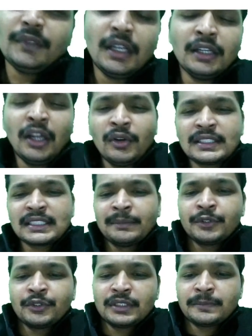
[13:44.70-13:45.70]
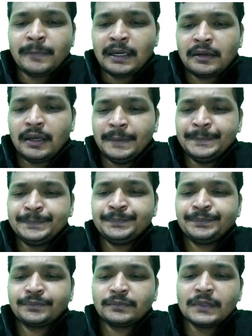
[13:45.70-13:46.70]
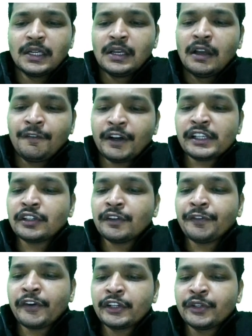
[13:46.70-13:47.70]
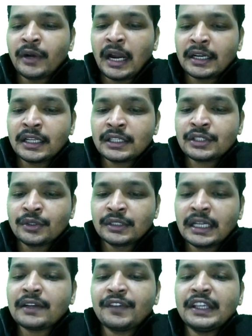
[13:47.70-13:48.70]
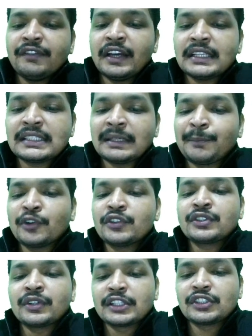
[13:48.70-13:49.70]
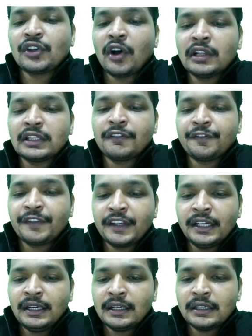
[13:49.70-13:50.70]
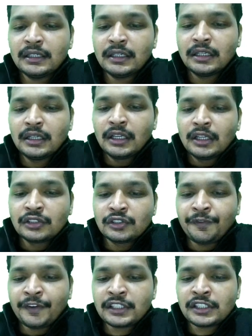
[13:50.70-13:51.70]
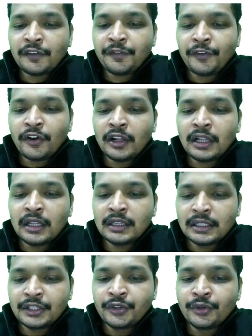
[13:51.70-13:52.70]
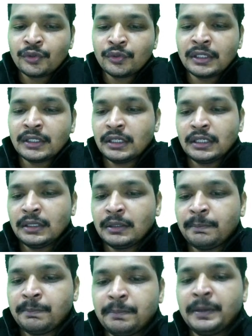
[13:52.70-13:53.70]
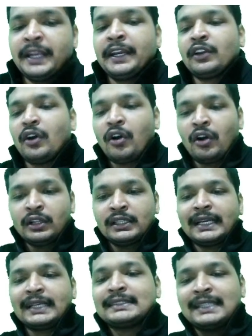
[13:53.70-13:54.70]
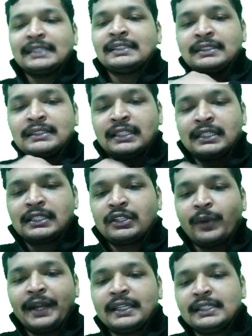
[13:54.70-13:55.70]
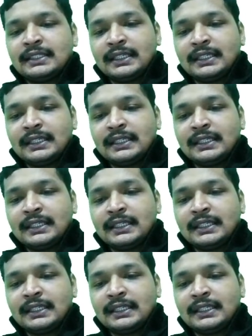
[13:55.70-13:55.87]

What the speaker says: Now let's come to this part. First of all, you understood that we were supposed to resolve the field. So first of all, due to the plate on the x-axis, it's quite easy.